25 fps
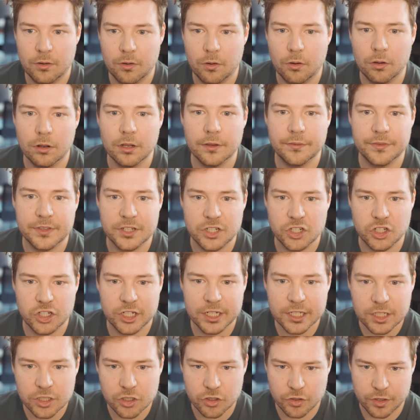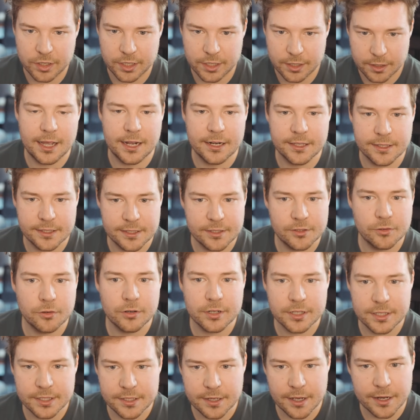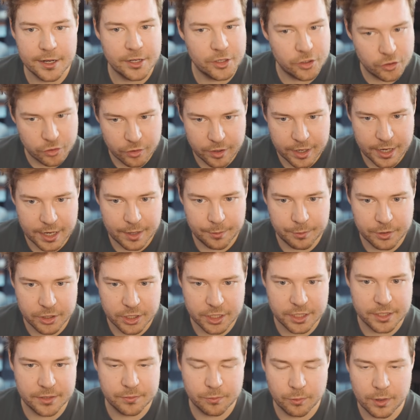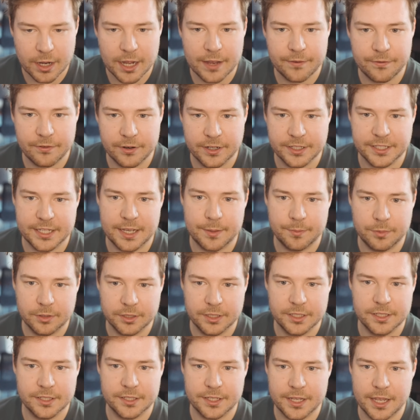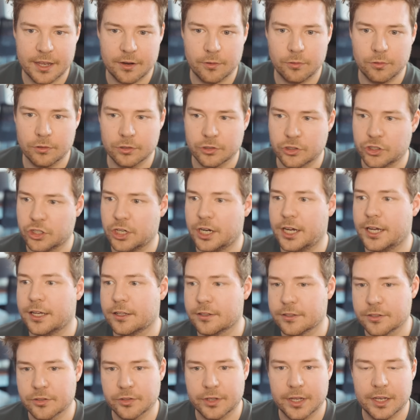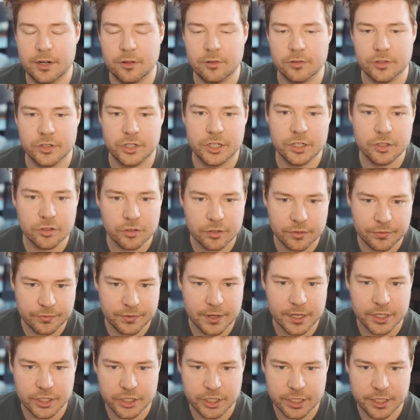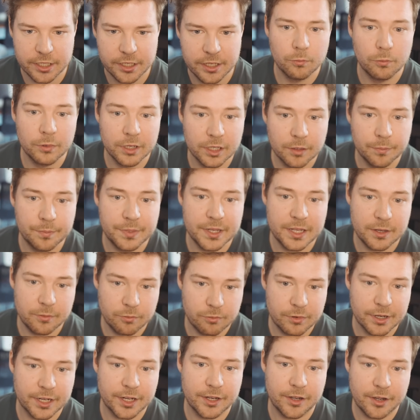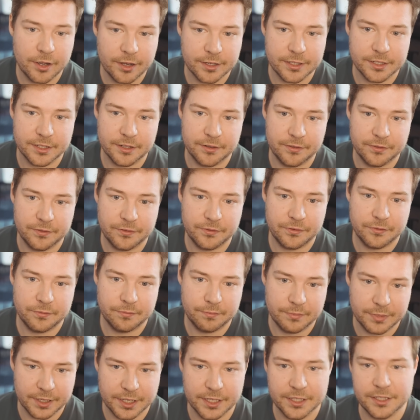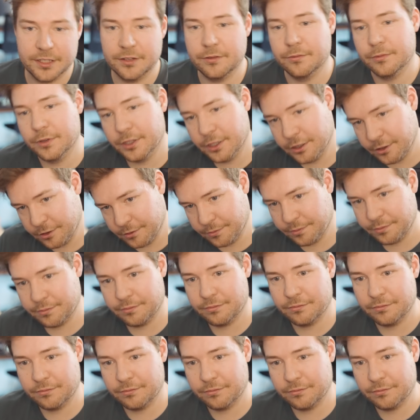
all of the children and it's stored inside a tree, which is why, for example, this get all childs or get all children function will be recursive because it will